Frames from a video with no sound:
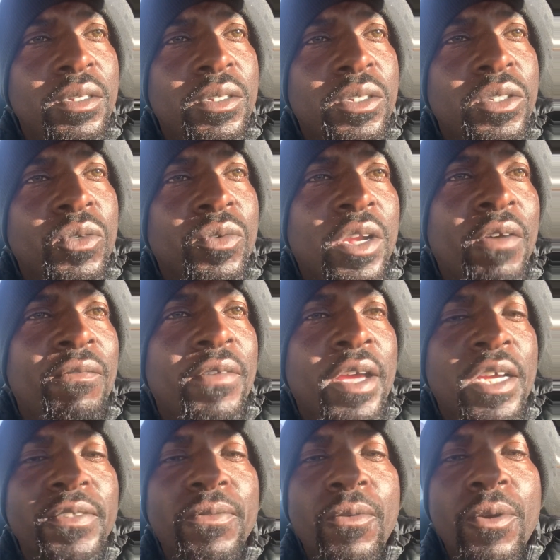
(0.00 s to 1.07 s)
So when I
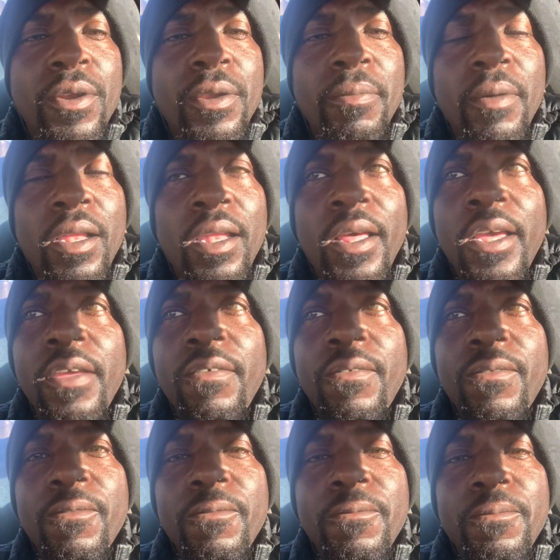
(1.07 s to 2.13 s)
fast forward in my
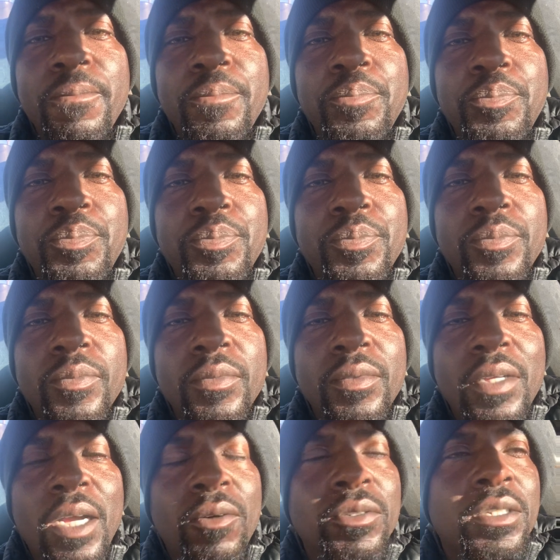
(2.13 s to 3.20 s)
life,
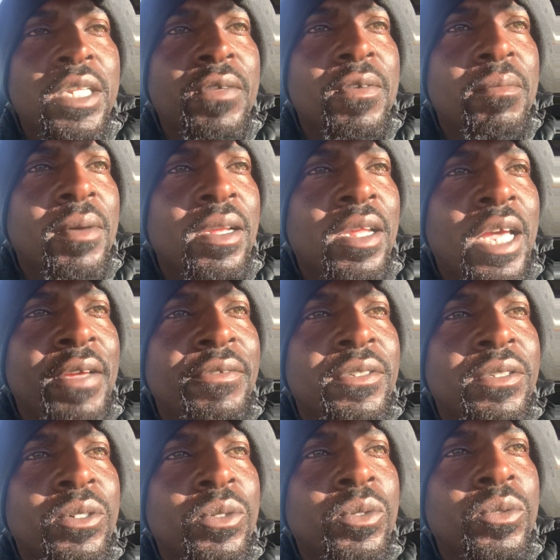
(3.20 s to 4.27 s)
I was living my life
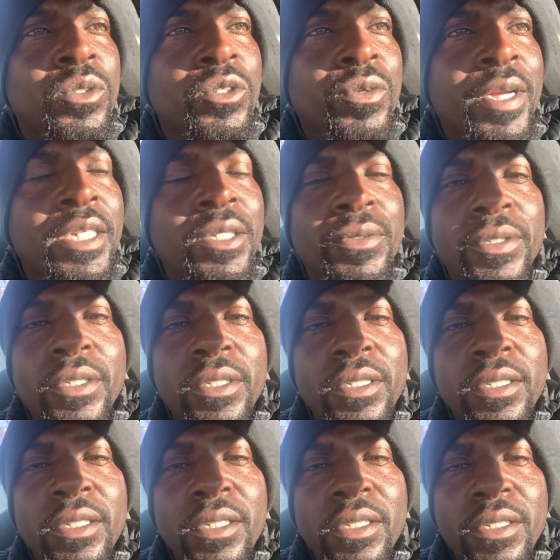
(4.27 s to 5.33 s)
so treacherous,
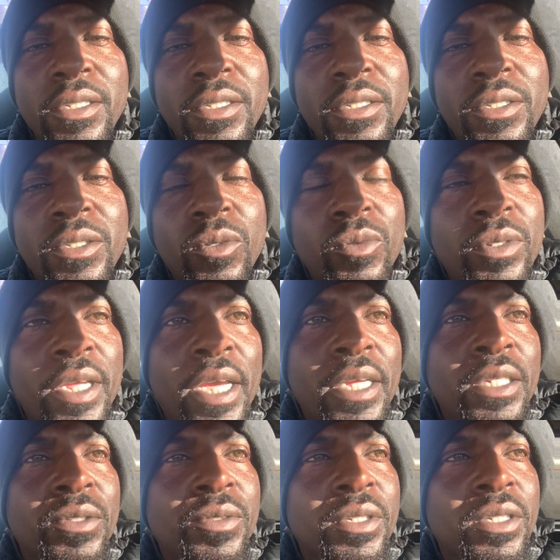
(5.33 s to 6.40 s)
so
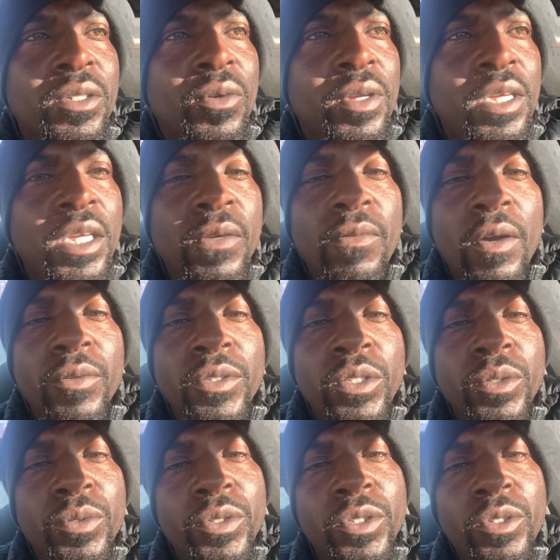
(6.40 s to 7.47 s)
dangerous, so evil. I was
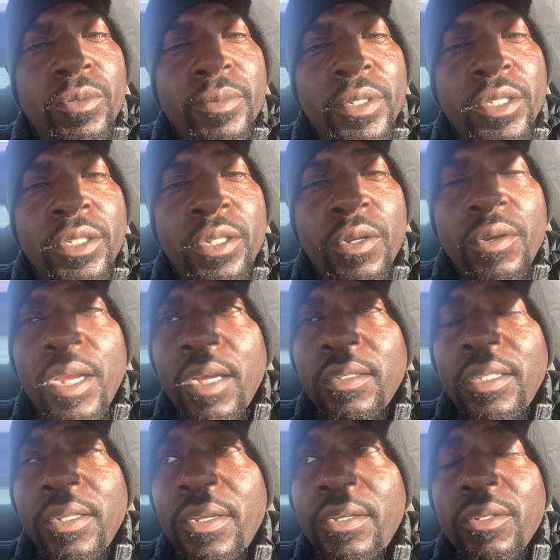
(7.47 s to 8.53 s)
doing so much dirt out
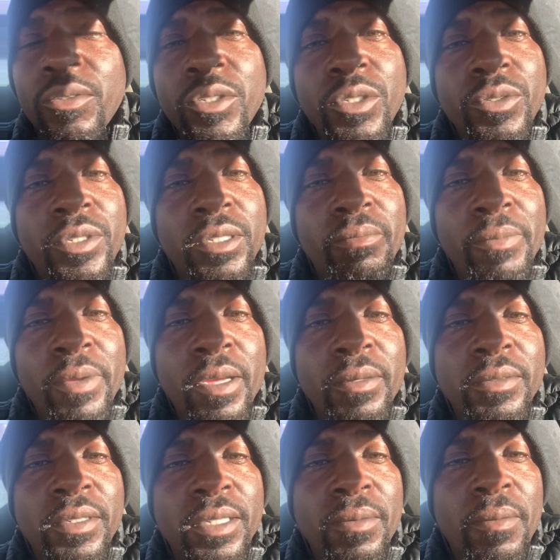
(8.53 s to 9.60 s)
there in those streets, me and
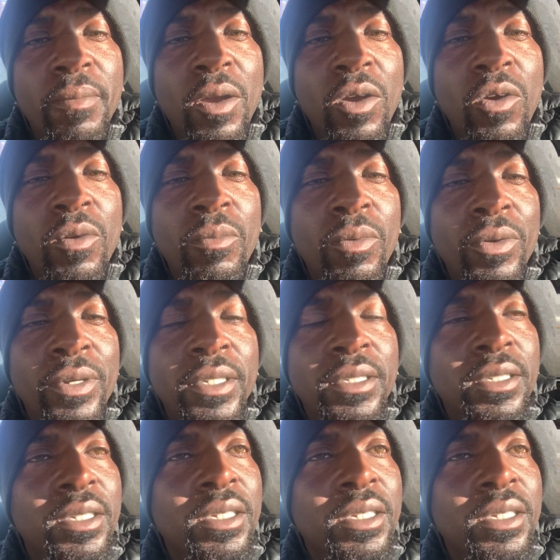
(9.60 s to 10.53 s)
some of my homeboys.